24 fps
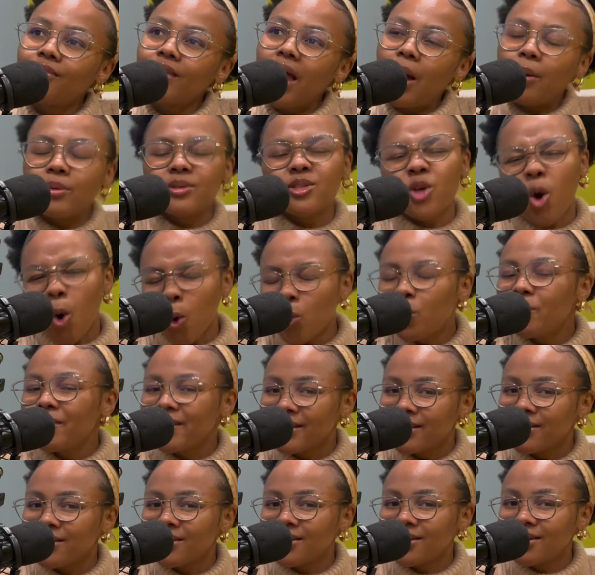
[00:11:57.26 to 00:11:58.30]
I was
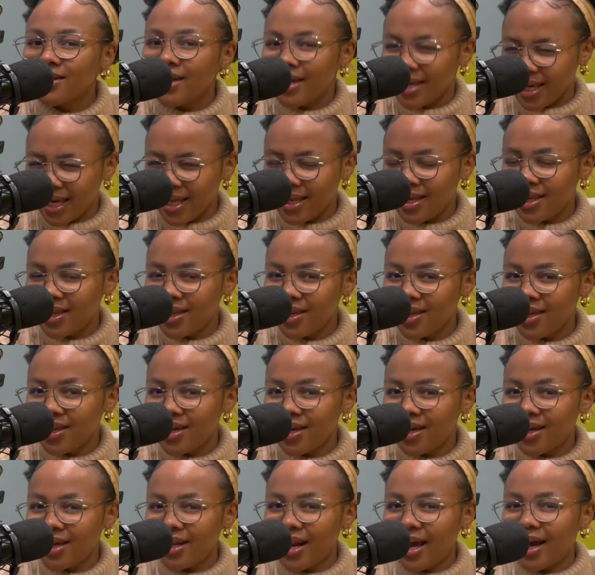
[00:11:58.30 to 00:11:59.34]
open again.
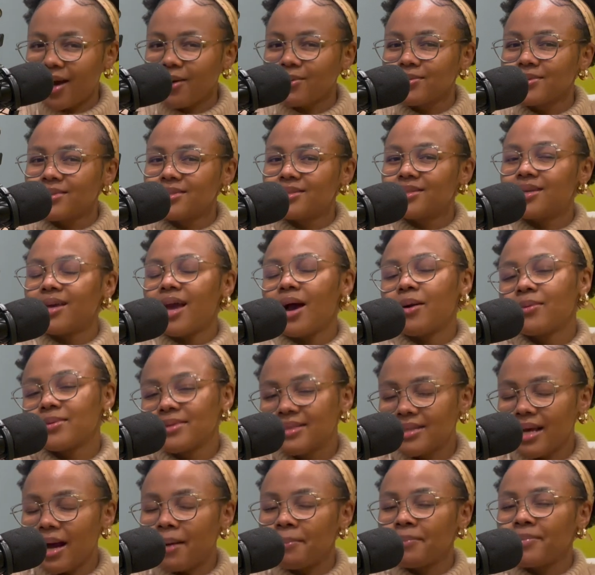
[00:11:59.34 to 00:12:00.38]
Like I was
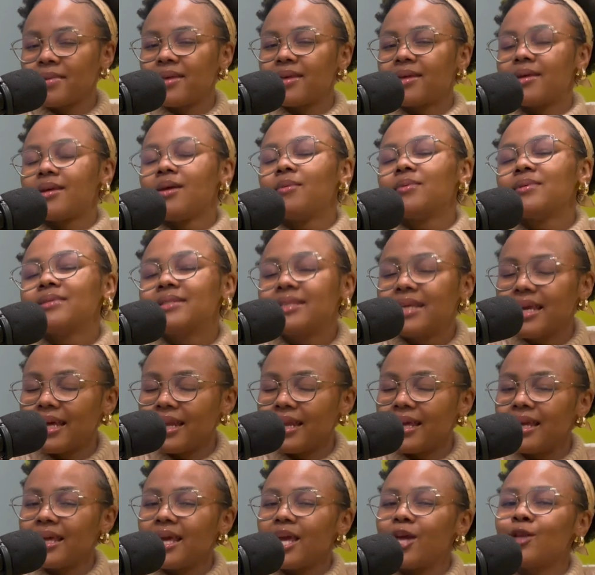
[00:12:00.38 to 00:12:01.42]

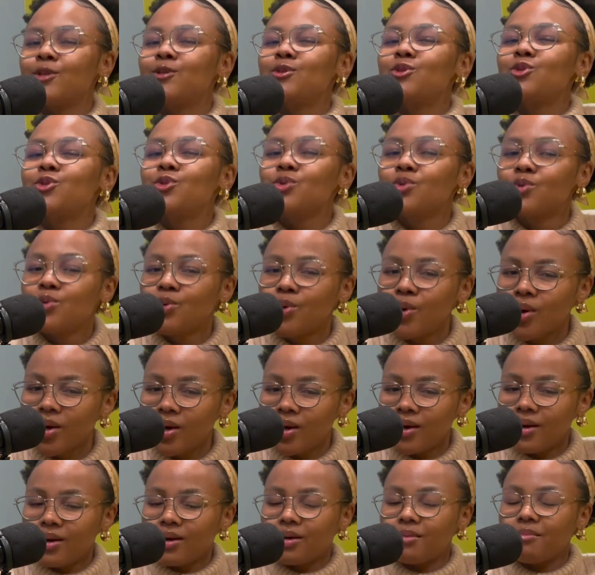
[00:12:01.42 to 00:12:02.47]
getting into
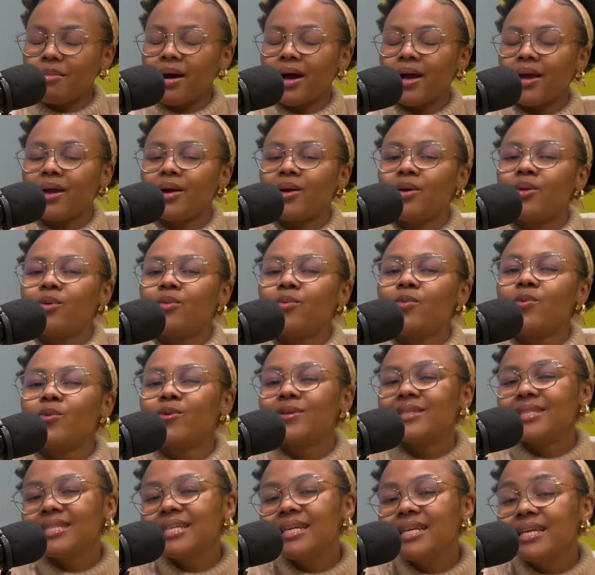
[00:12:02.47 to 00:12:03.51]
my
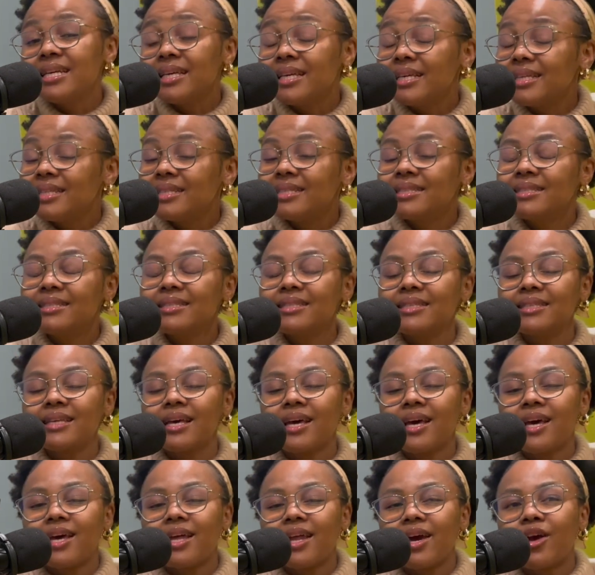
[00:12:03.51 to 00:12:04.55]
routines,
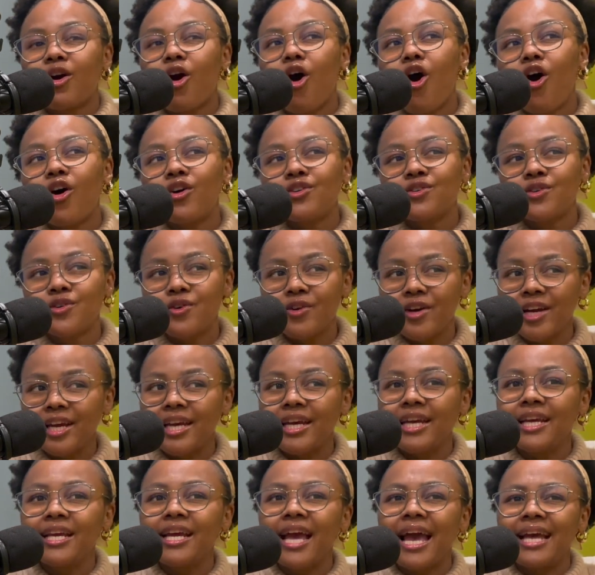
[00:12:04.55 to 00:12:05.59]
like
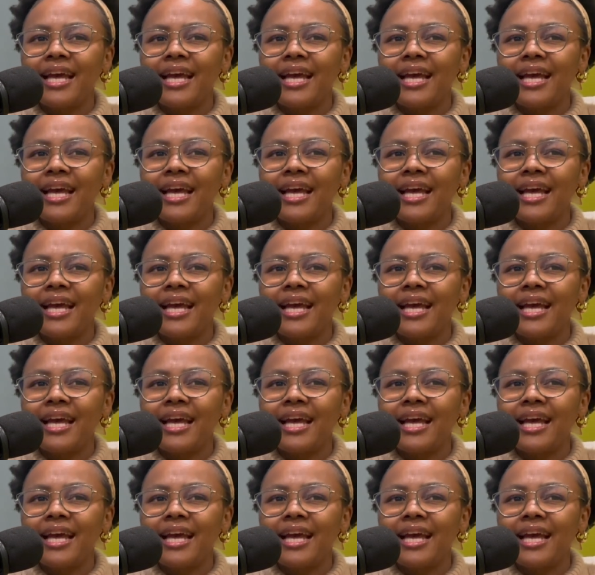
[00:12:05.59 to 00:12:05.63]
honoring,